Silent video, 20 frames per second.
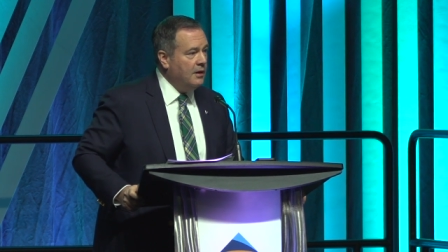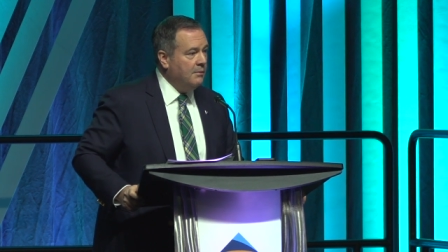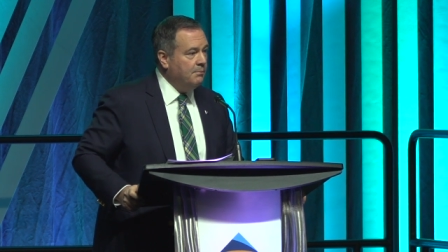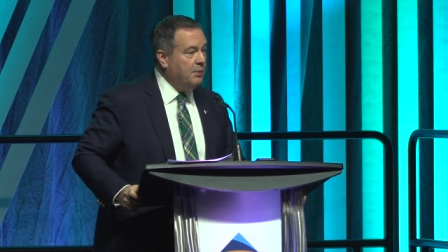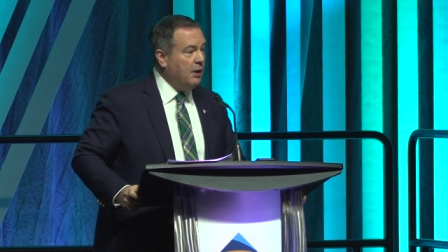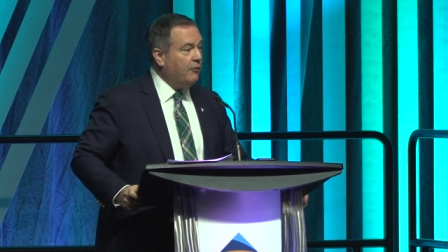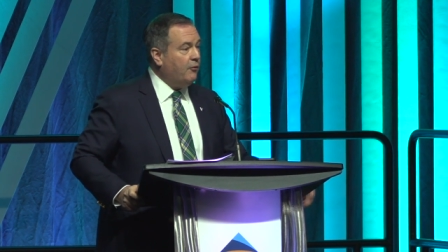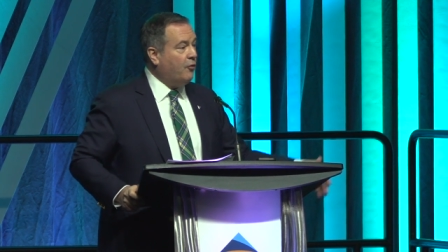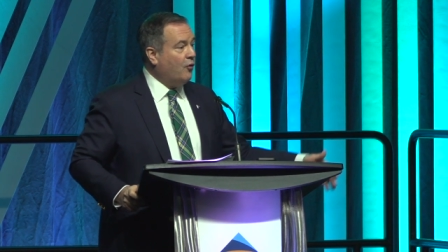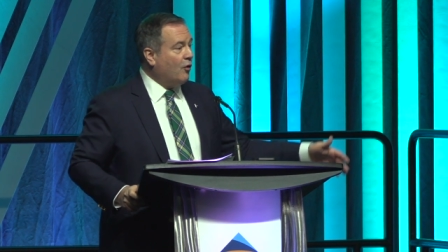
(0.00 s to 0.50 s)

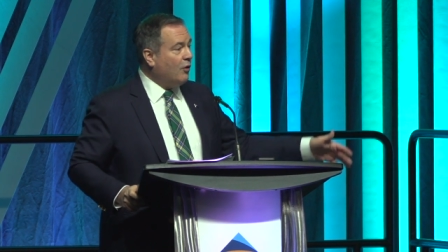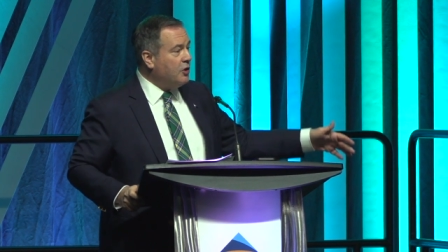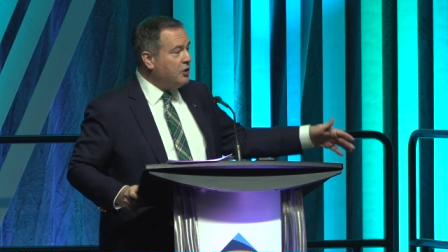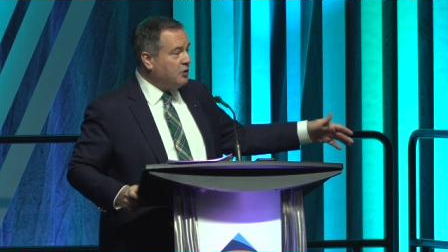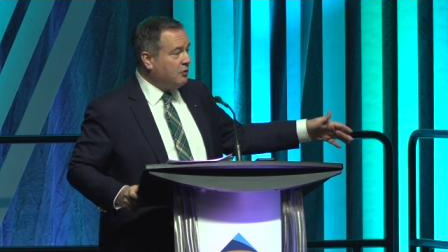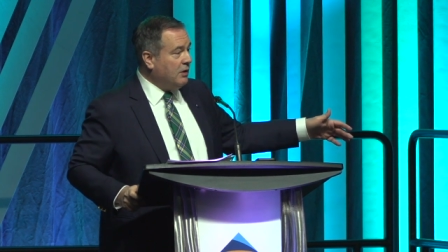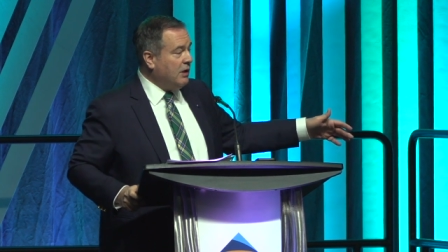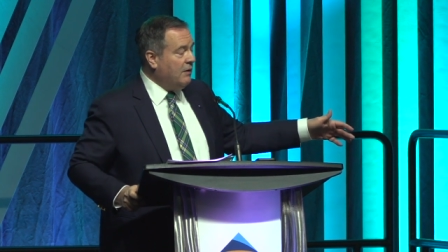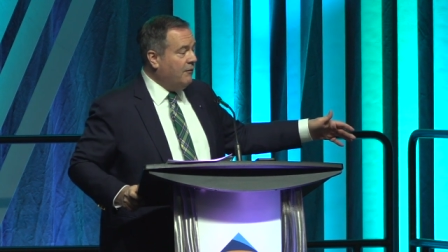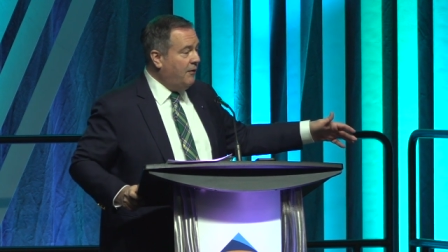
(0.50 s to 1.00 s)
but
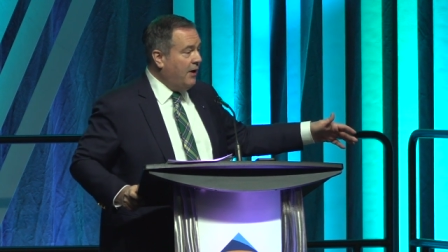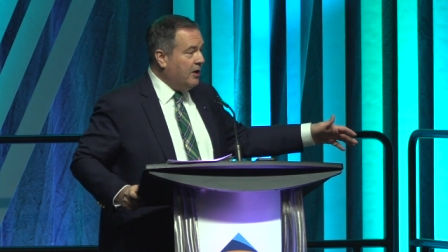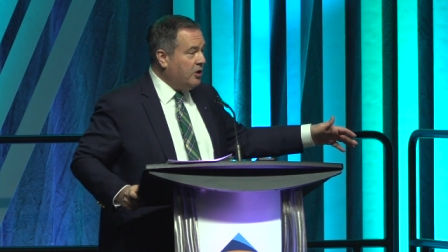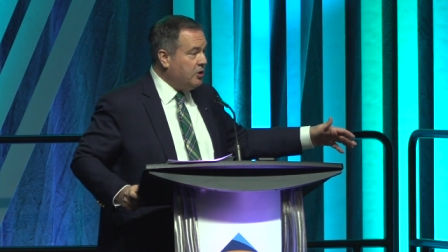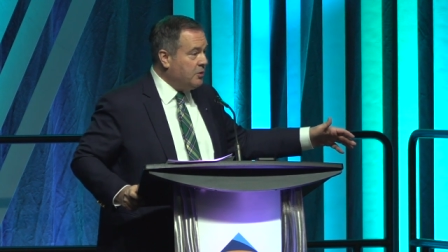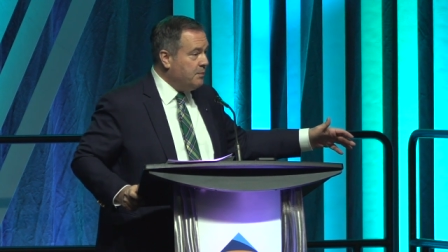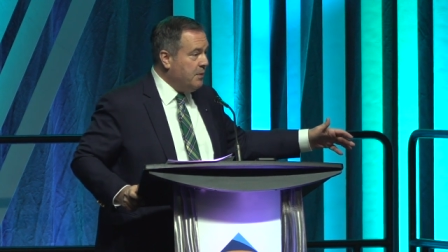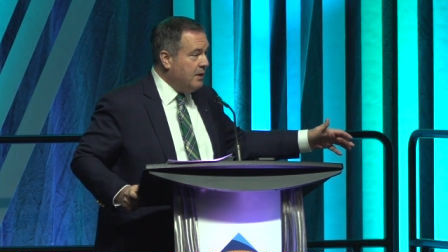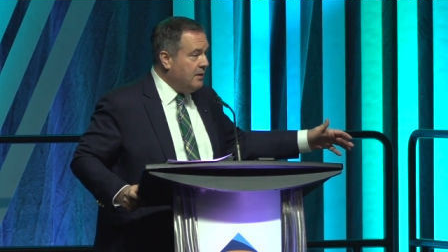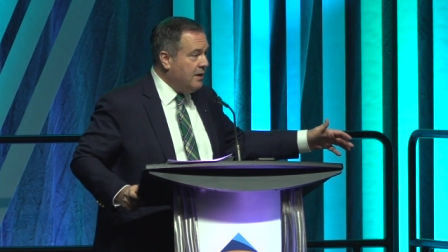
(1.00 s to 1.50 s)
forestry
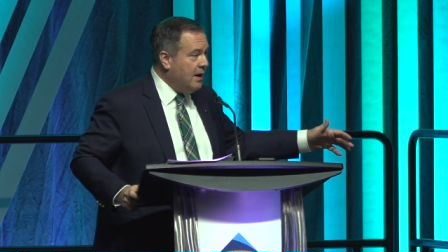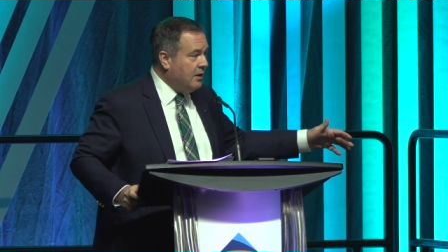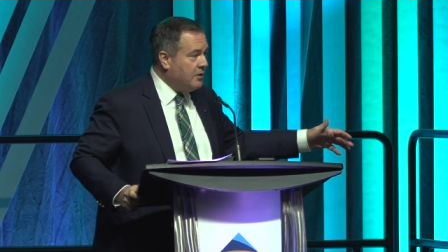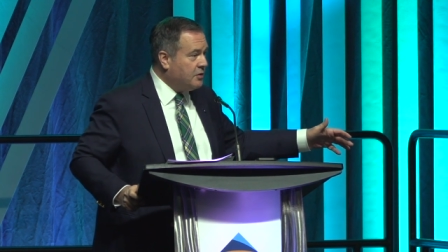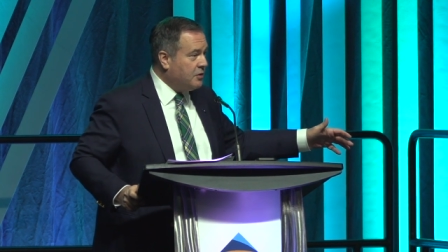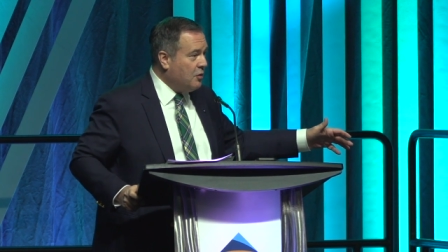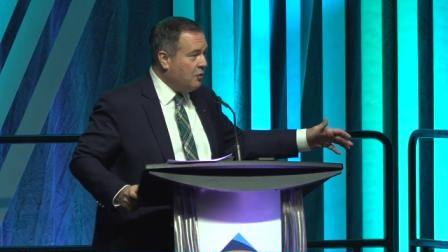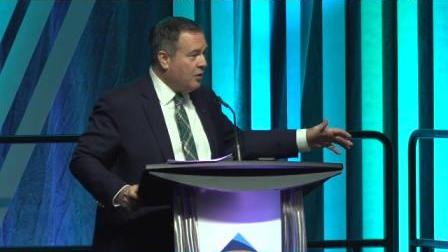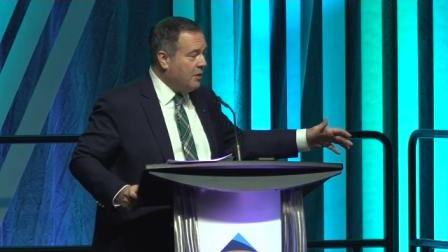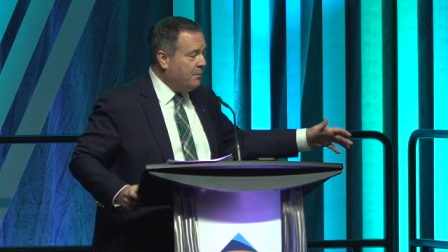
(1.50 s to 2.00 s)
investment
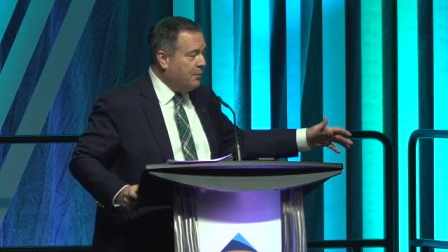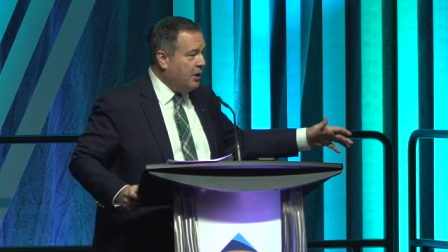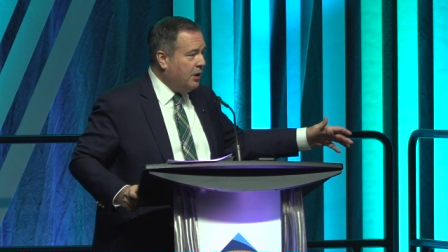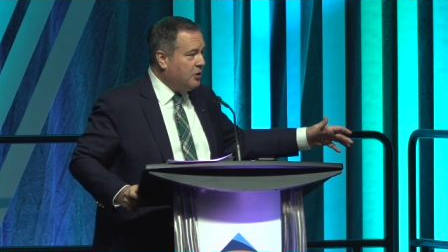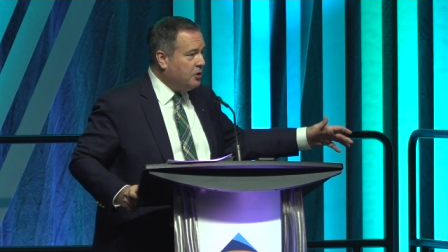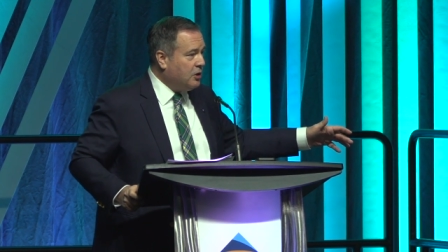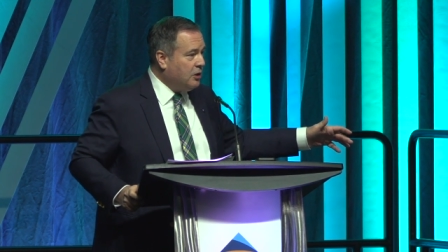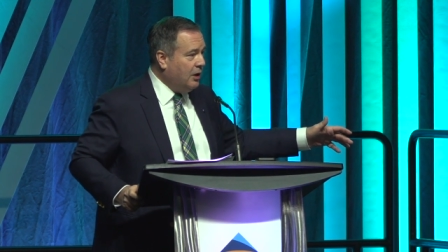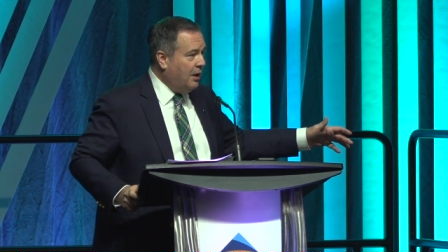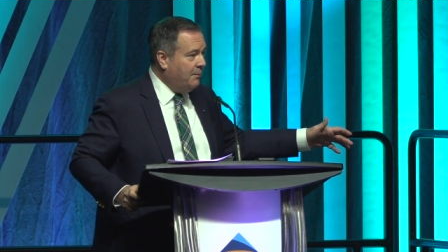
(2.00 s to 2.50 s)
next door in
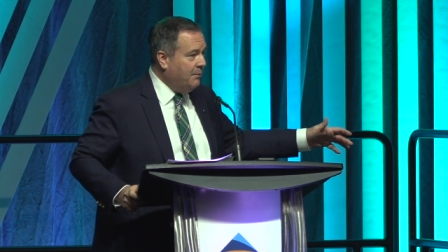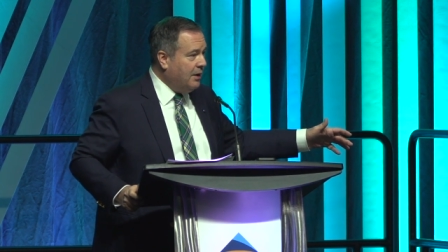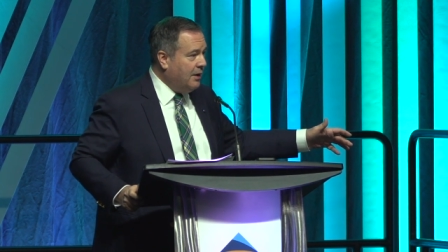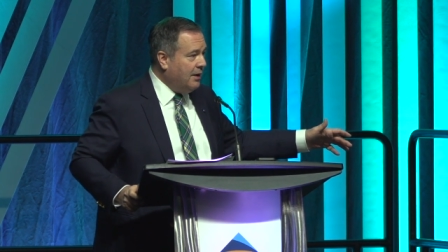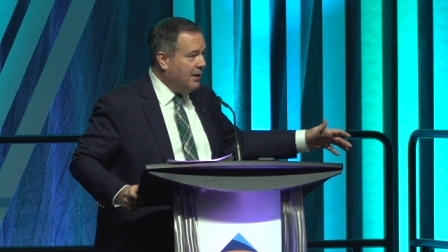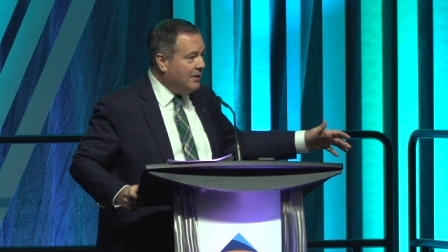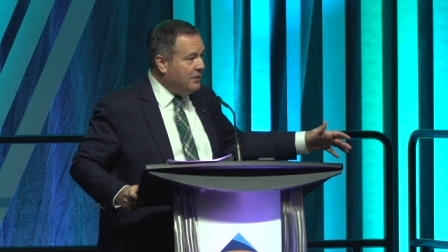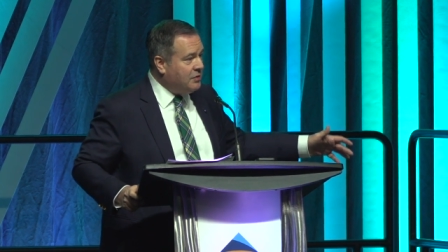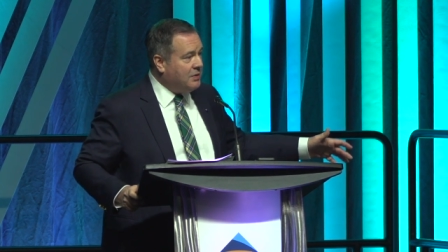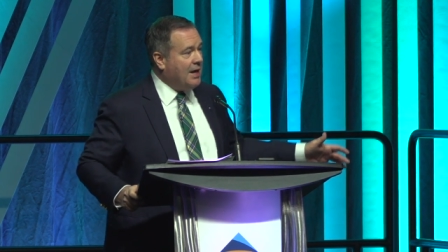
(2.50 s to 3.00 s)
British Columbia
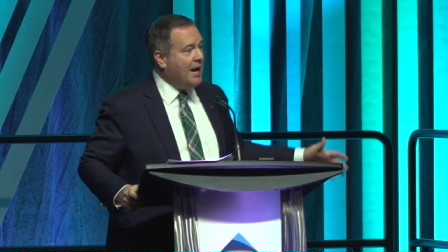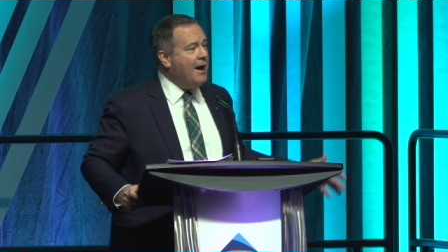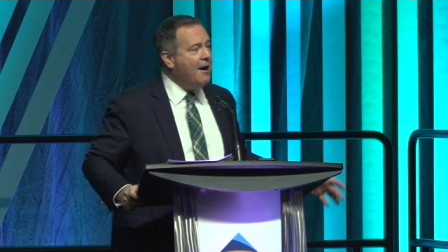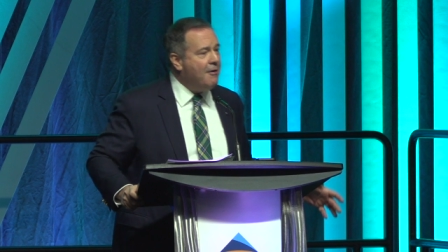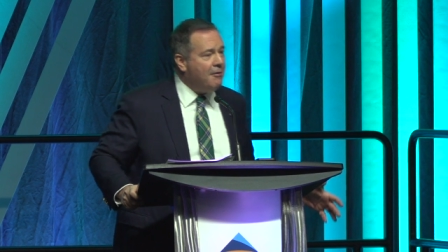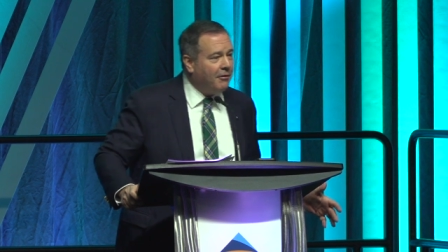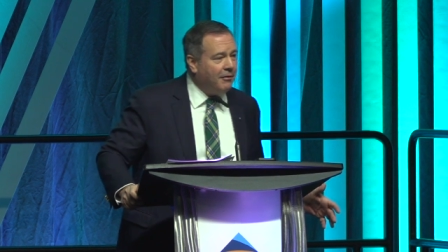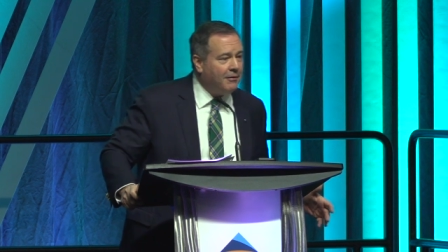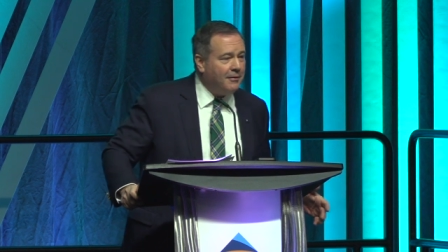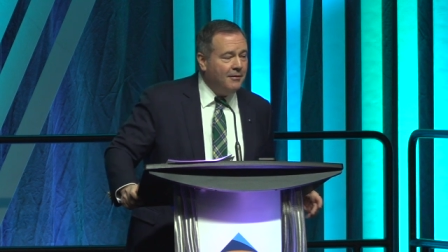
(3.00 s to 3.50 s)
is down.